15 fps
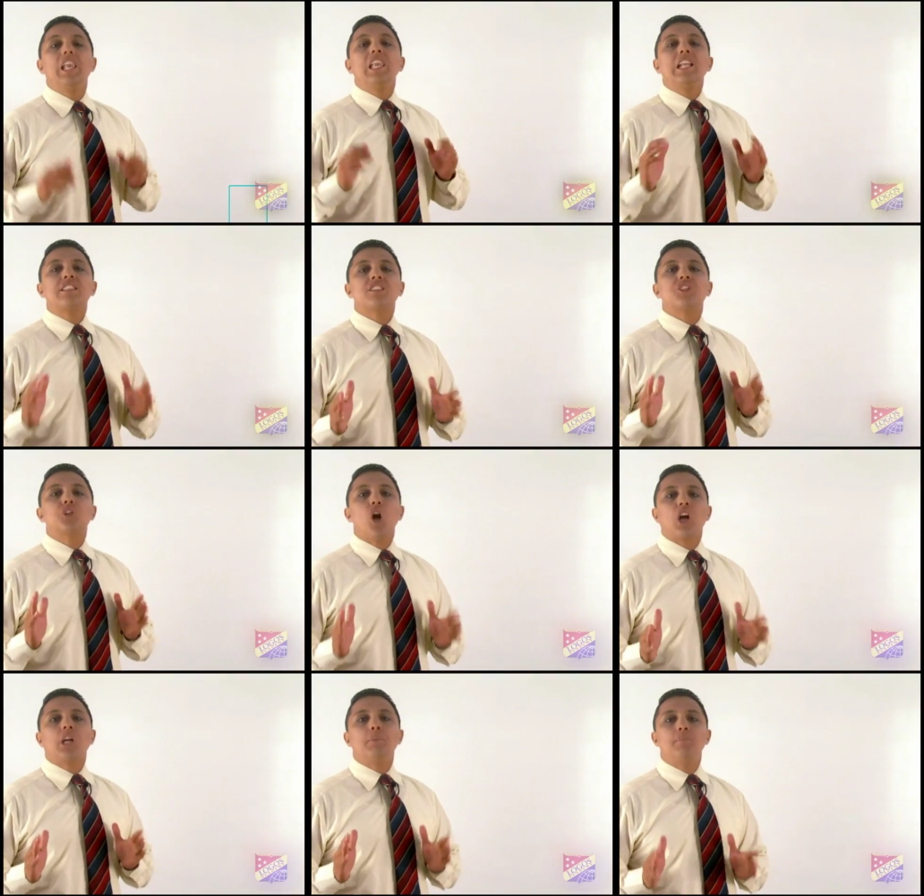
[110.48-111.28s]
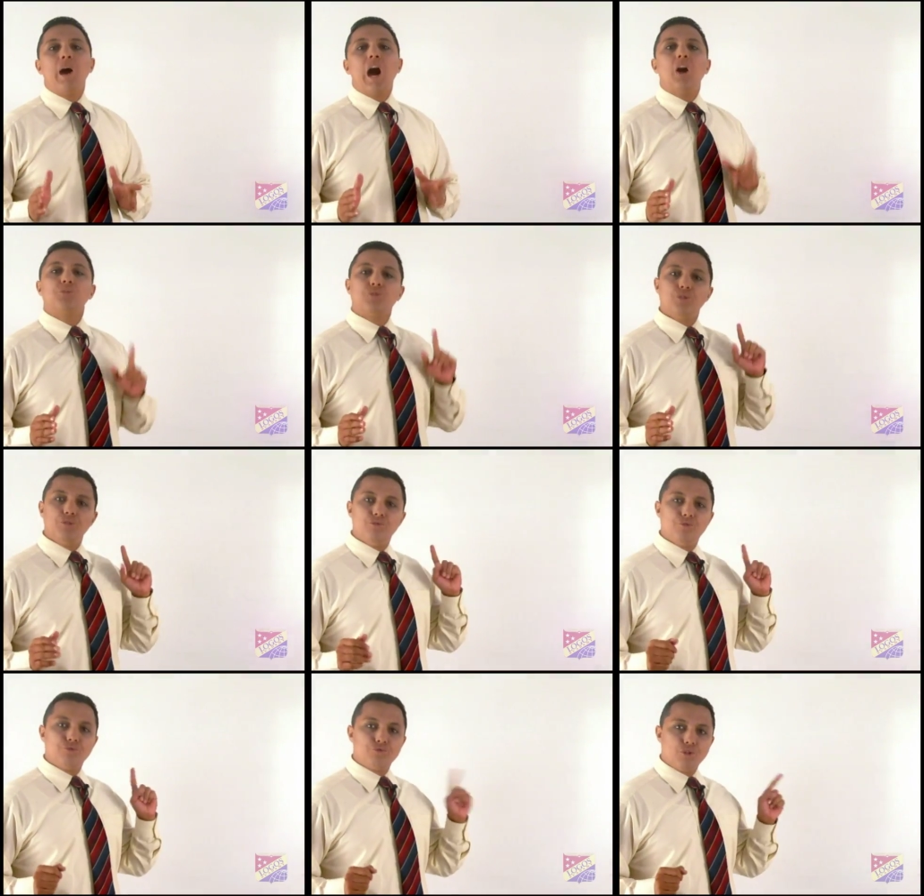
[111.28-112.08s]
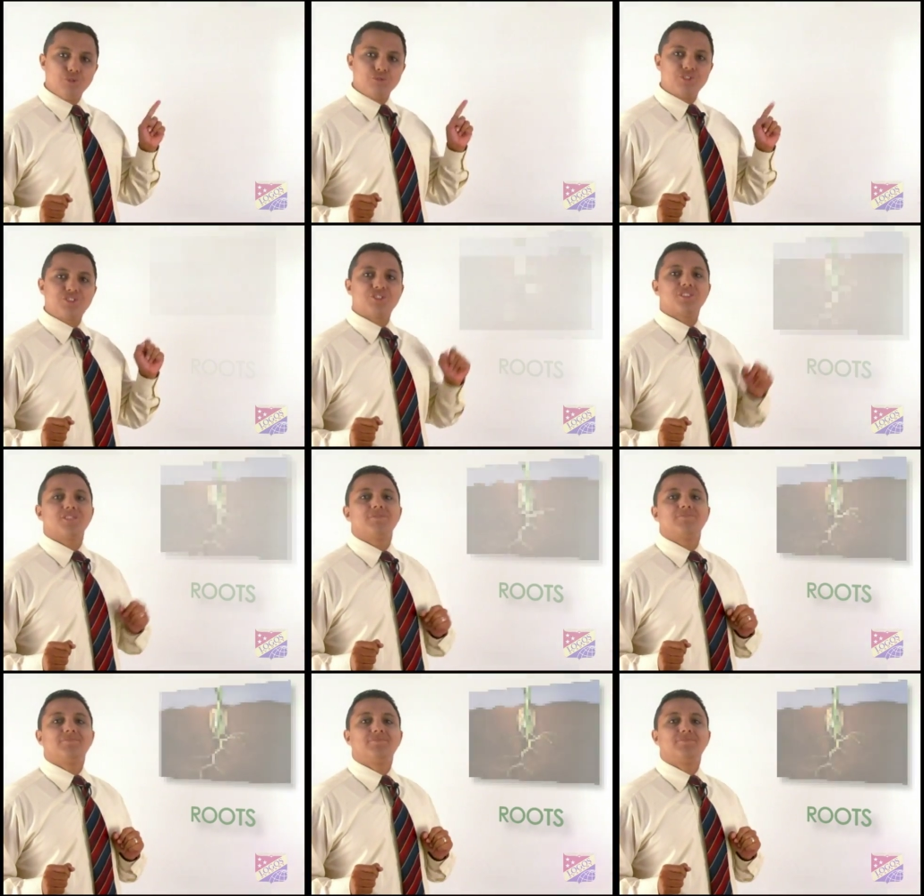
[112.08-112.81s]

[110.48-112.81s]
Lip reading: Let's talk about roots.